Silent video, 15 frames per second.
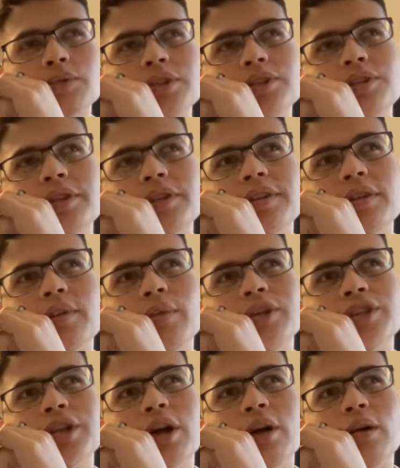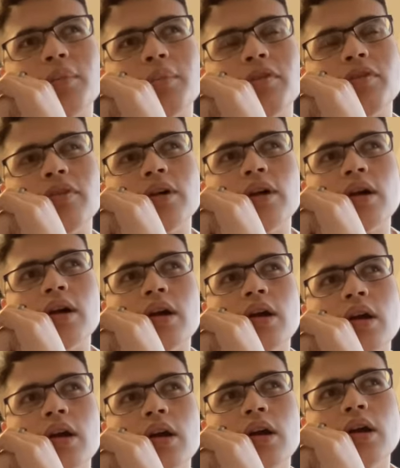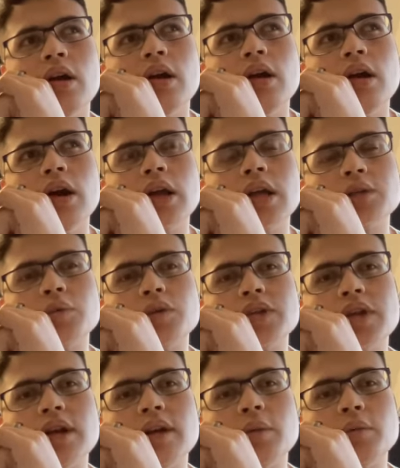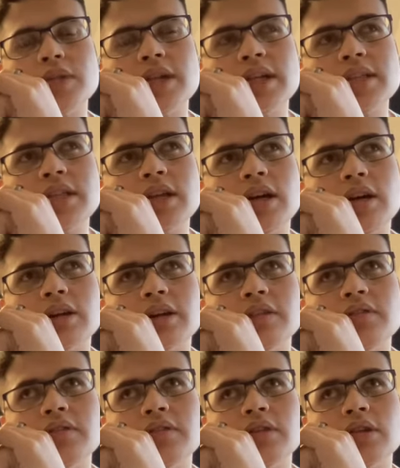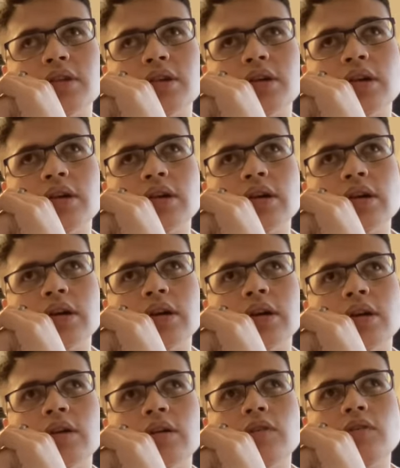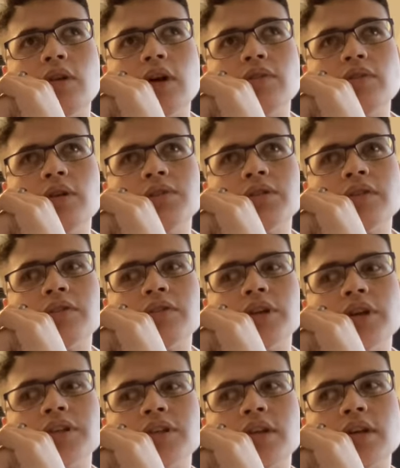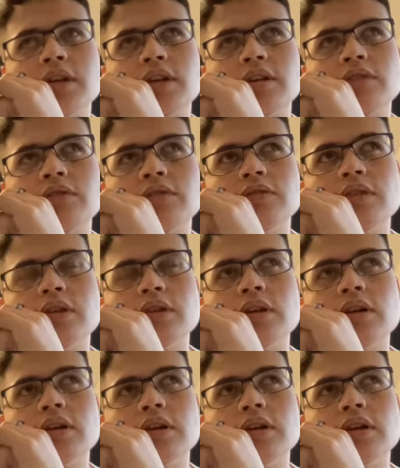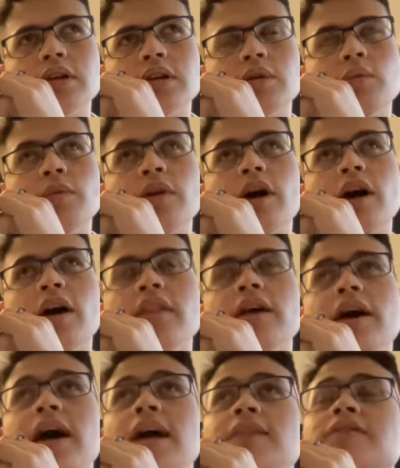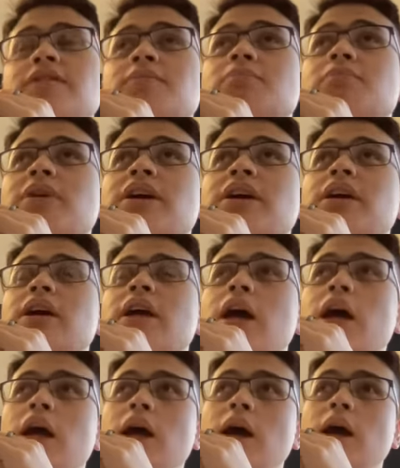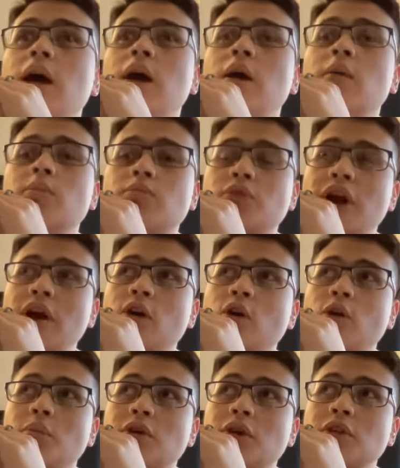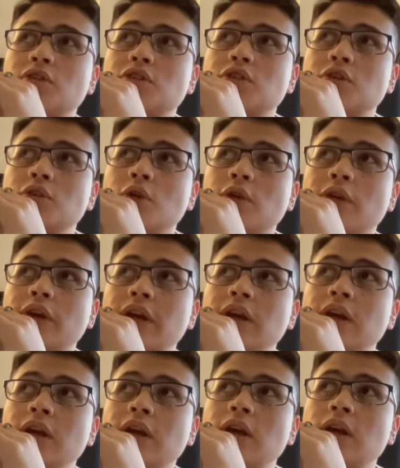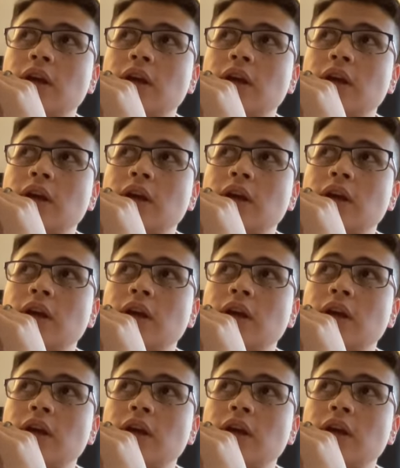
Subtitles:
just trying to think which goal I prefer. Because it was against Cardiff. 5 goals in the first half. It would either have to be Brett Ormerod scoring